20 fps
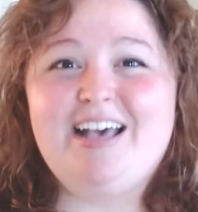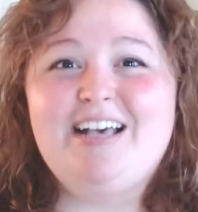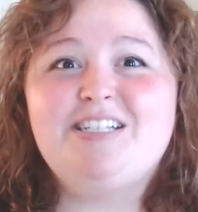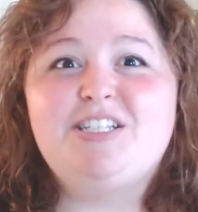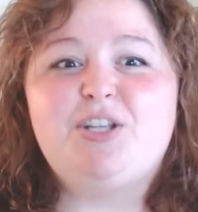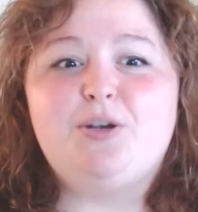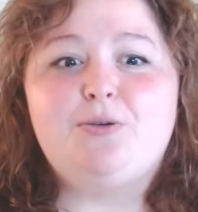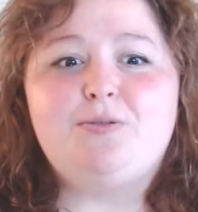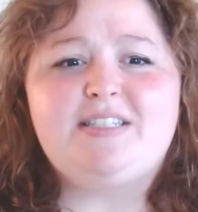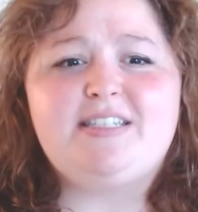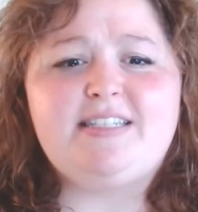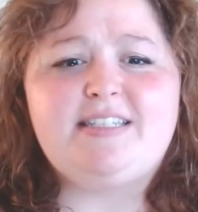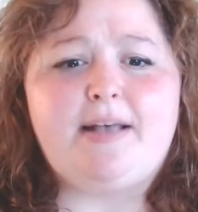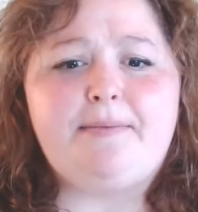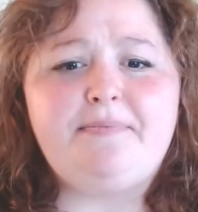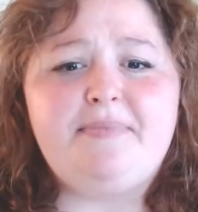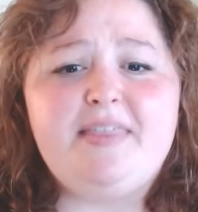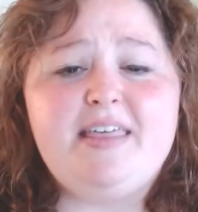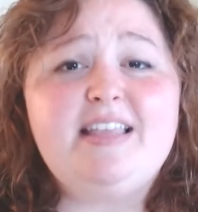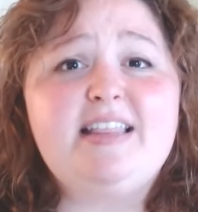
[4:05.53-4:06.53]
So it's
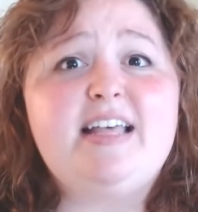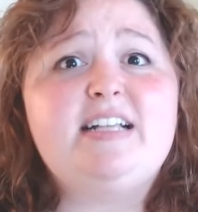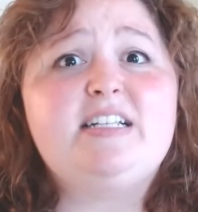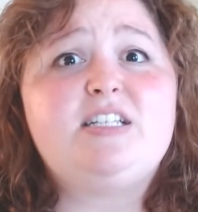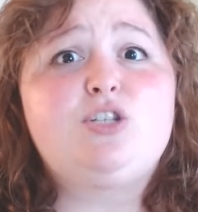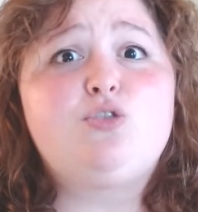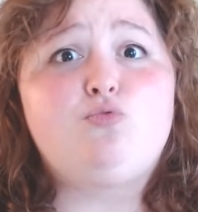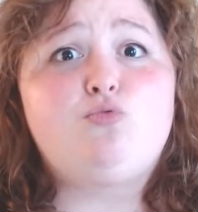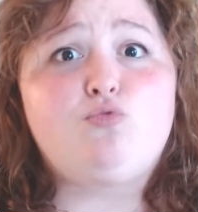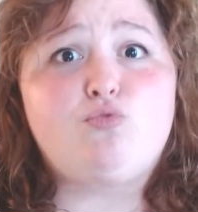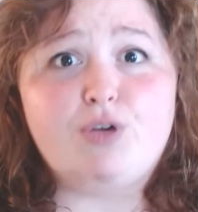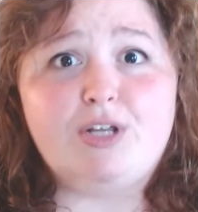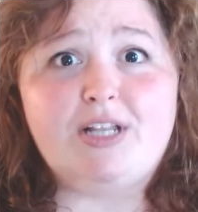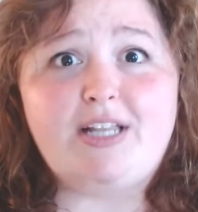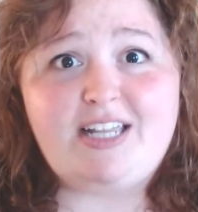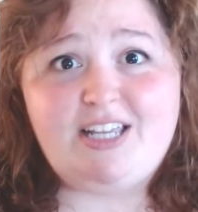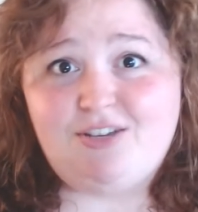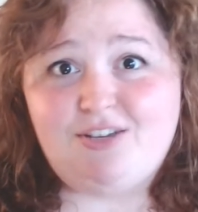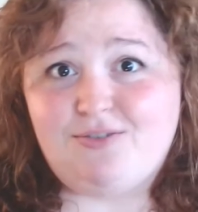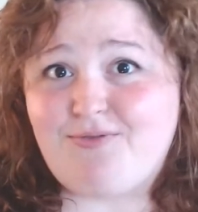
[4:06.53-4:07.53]
something that's really
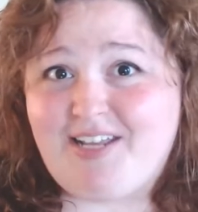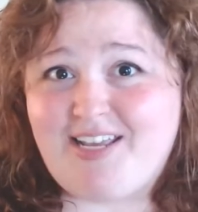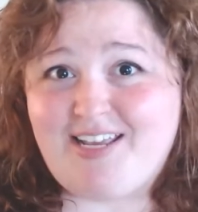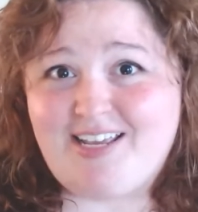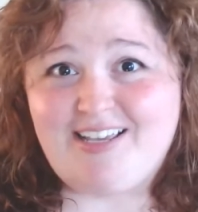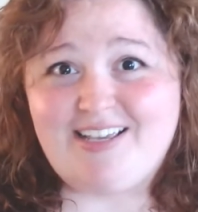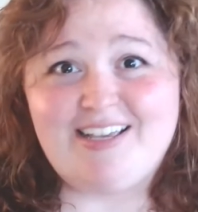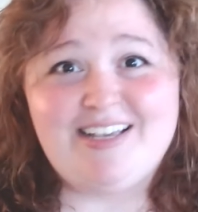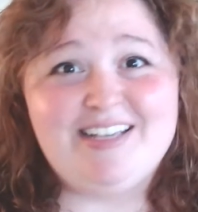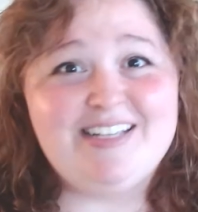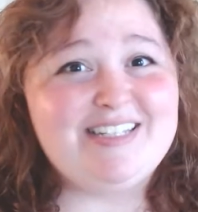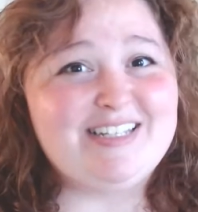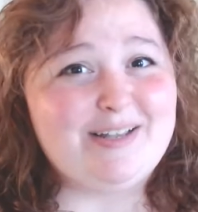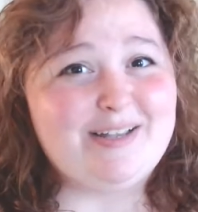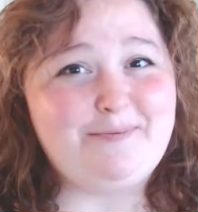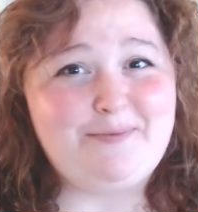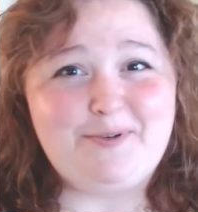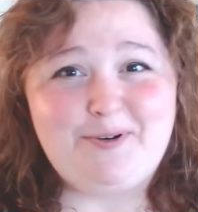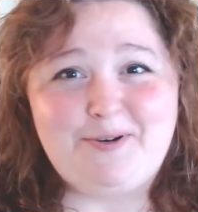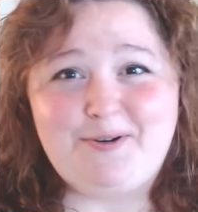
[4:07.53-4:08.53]
unique,
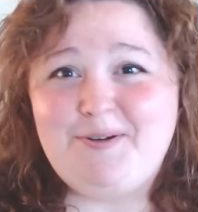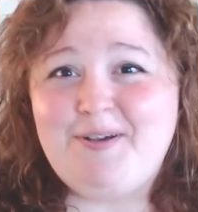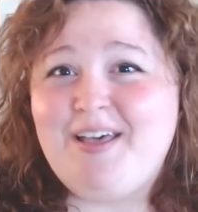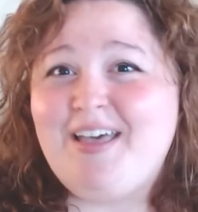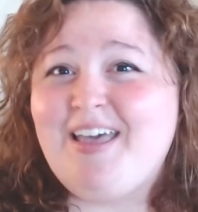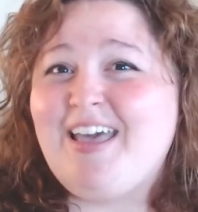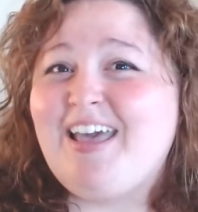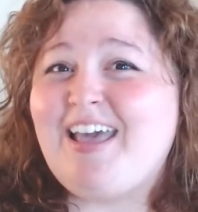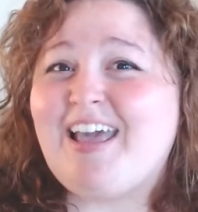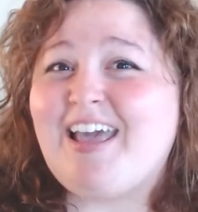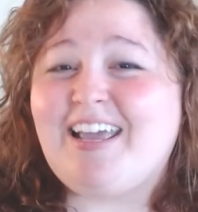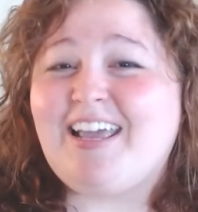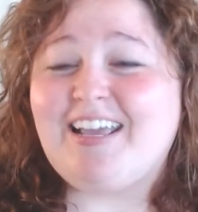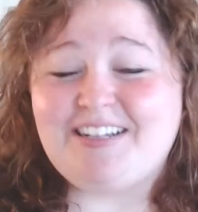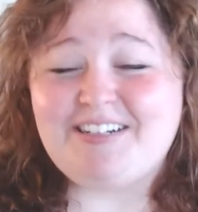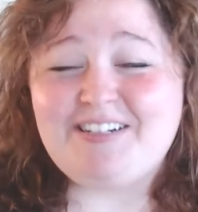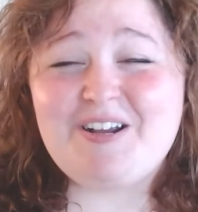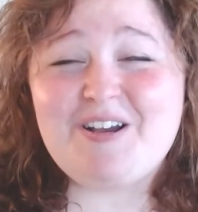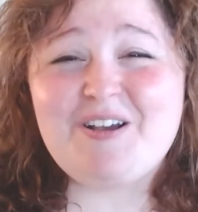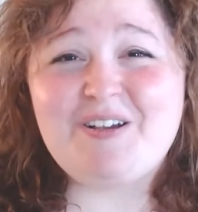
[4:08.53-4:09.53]
simple,
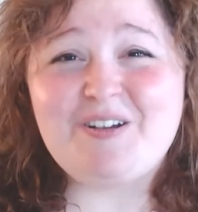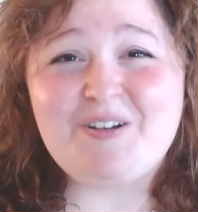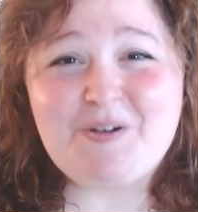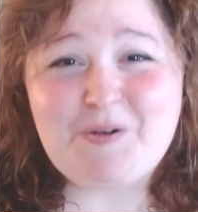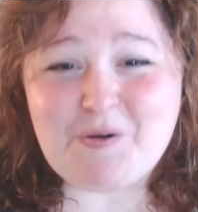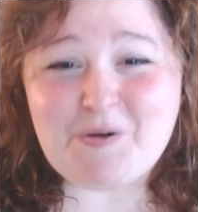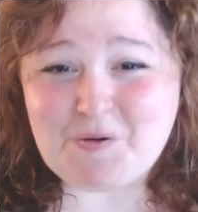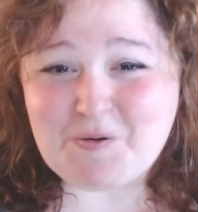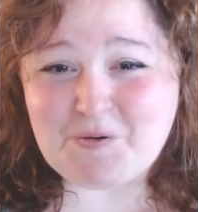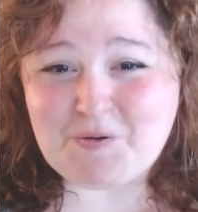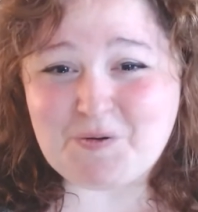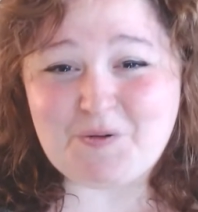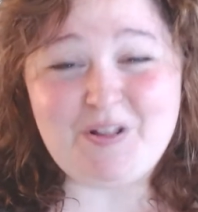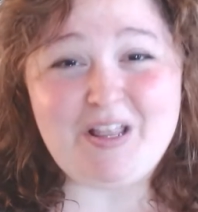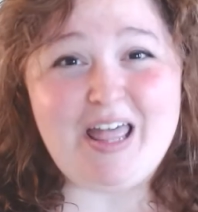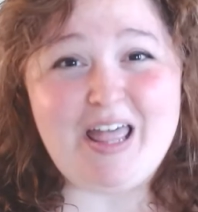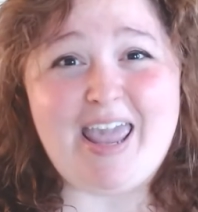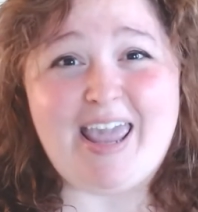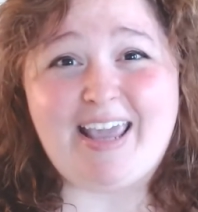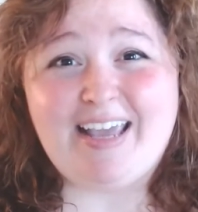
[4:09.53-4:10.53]
and
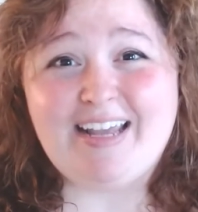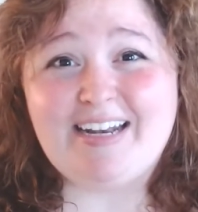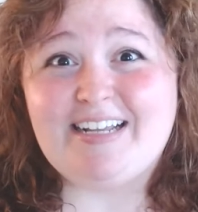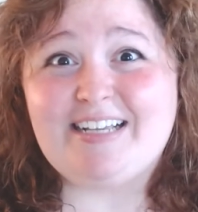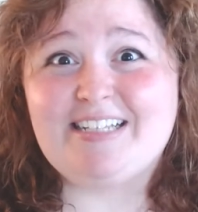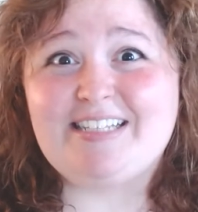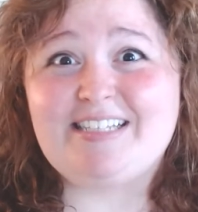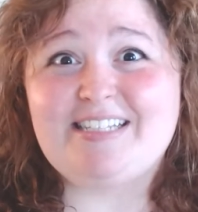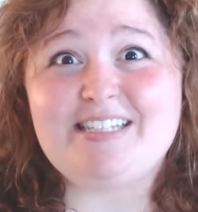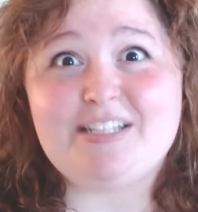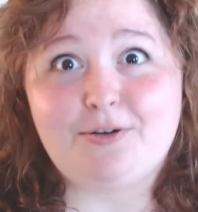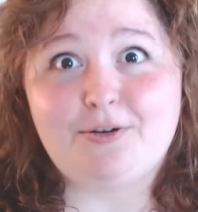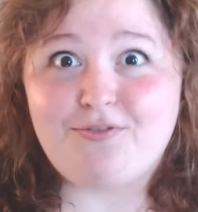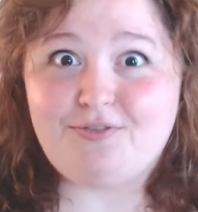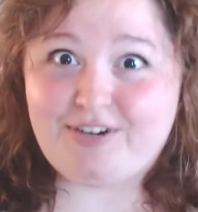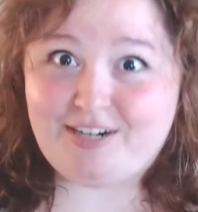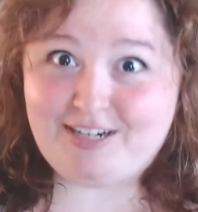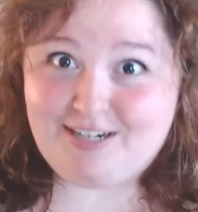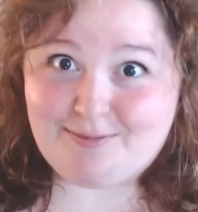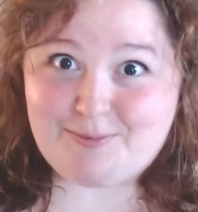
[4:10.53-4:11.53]
cool, and it's still
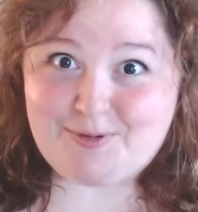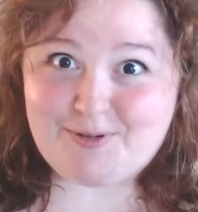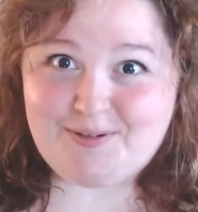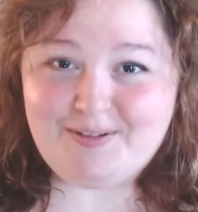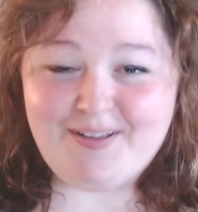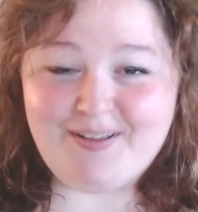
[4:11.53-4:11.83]
readable.